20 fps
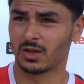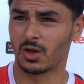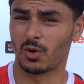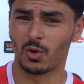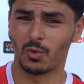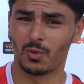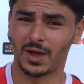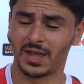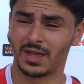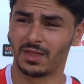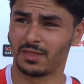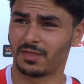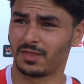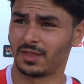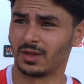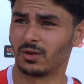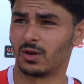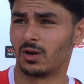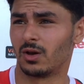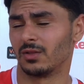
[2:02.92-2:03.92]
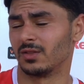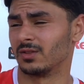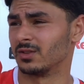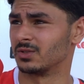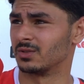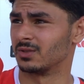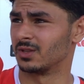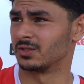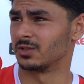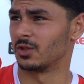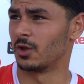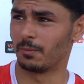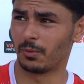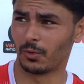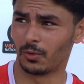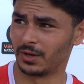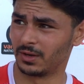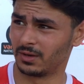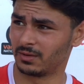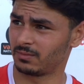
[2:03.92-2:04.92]
go away and think, oh, there's, there's no
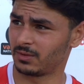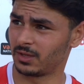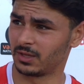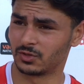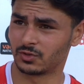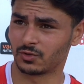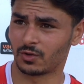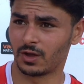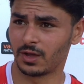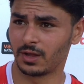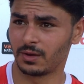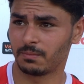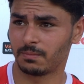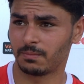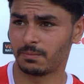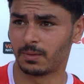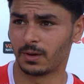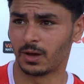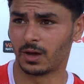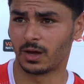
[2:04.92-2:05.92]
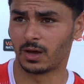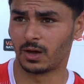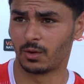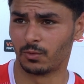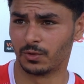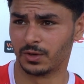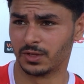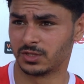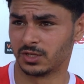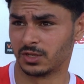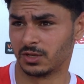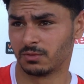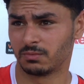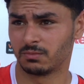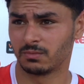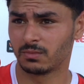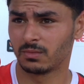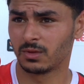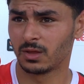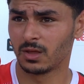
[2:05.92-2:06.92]
point in trying. But I wanted to
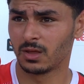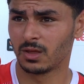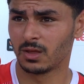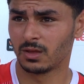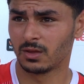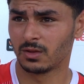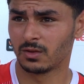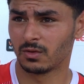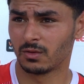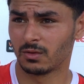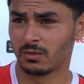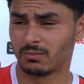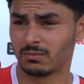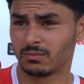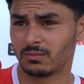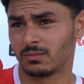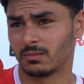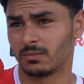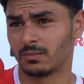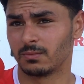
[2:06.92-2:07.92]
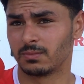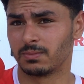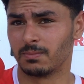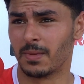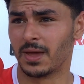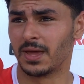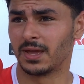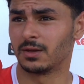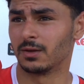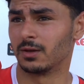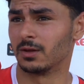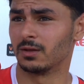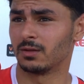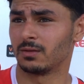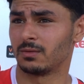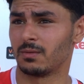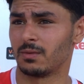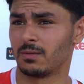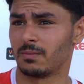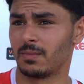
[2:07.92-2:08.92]
make a
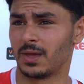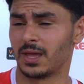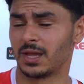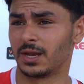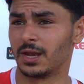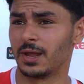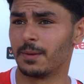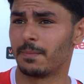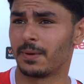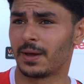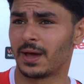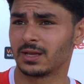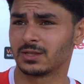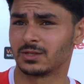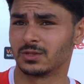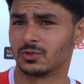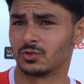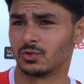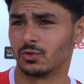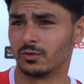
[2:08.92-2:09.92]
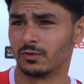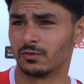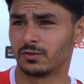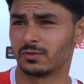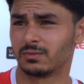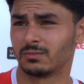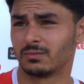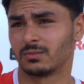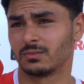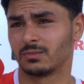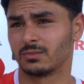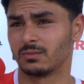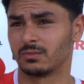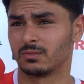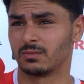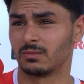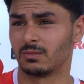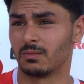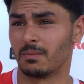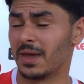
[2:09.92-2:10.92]
make an impact and sort of
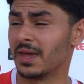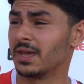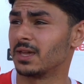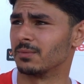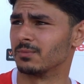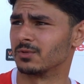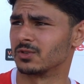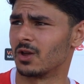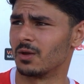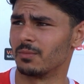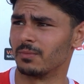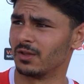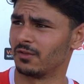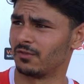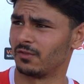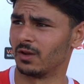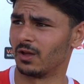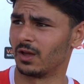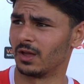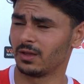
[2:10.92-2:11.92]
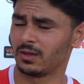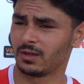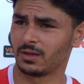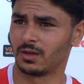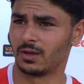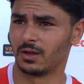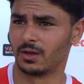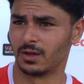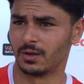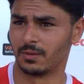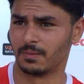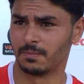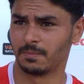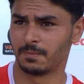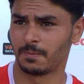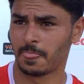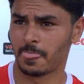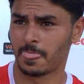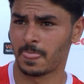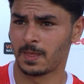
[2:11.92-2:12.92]
make him sign me if you like.
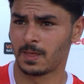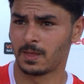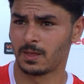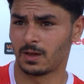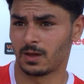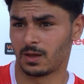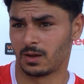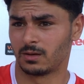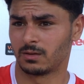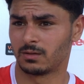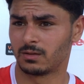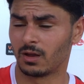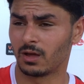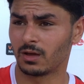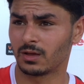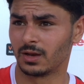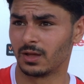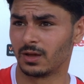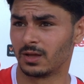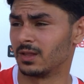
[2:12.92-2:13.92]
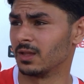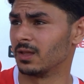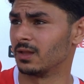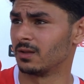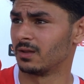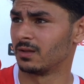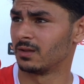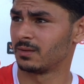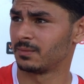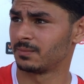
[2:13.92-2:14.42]
Um, and luckily, I did.